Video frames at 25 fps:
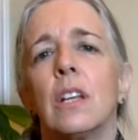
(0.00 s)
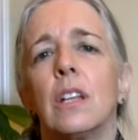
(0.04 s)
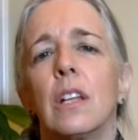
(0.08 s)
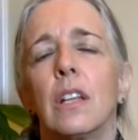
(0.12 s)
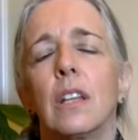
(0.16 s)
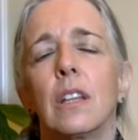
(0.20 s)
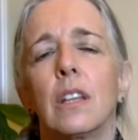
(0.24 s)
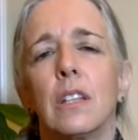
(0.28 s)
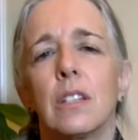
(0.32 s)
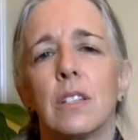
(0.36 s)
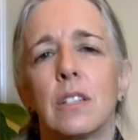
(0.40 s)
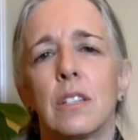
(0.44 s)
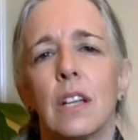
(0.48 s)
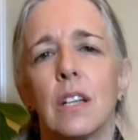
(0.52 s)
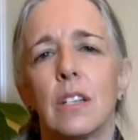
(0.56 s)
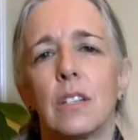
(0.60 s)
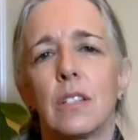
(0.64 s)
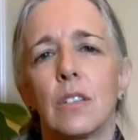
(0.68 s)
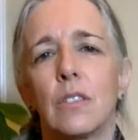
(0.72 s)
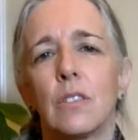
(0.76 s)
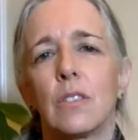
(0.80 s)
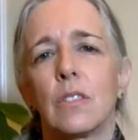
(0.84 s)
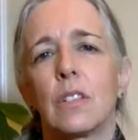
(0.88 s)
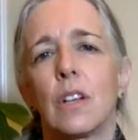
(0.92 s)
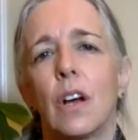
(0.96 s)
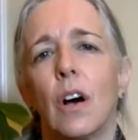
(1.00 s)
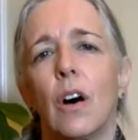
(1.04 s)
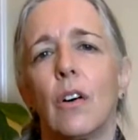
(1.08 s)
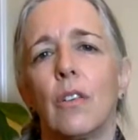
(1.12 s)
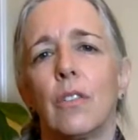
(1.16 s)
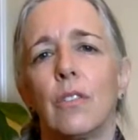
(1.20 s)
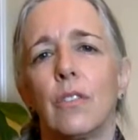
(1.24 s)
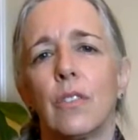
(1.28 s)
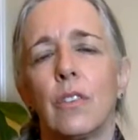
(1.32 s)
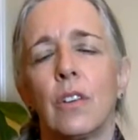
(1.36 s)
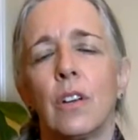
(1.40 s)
that the sense of self